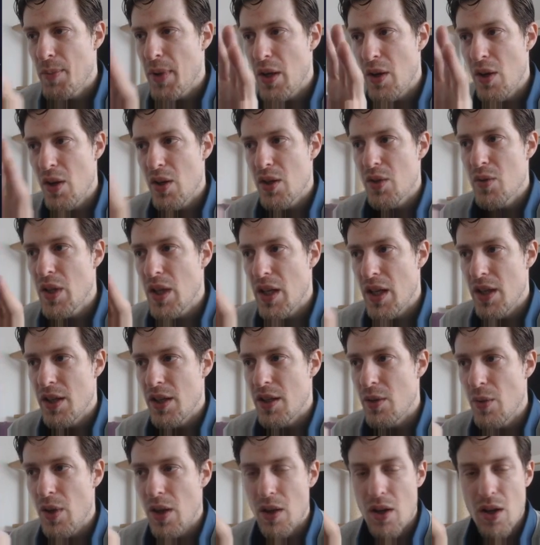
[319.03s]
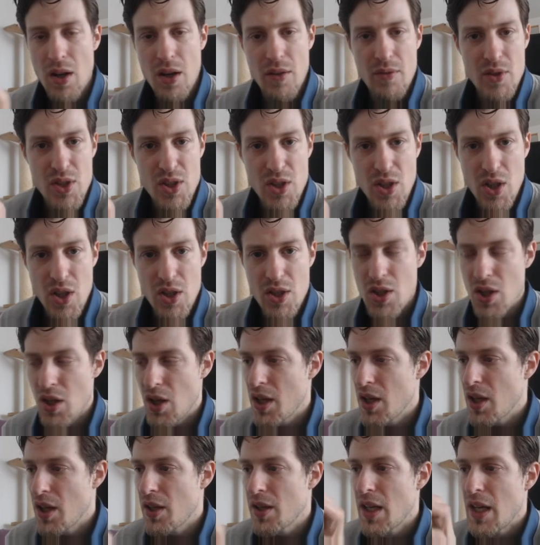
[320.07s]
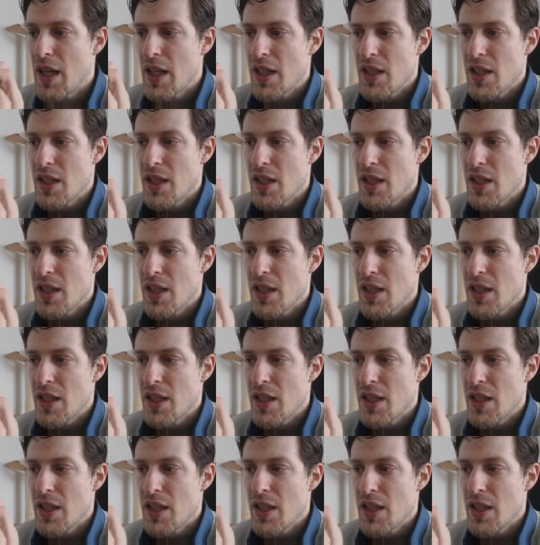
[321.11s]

because we're gonna do a lot of research early on.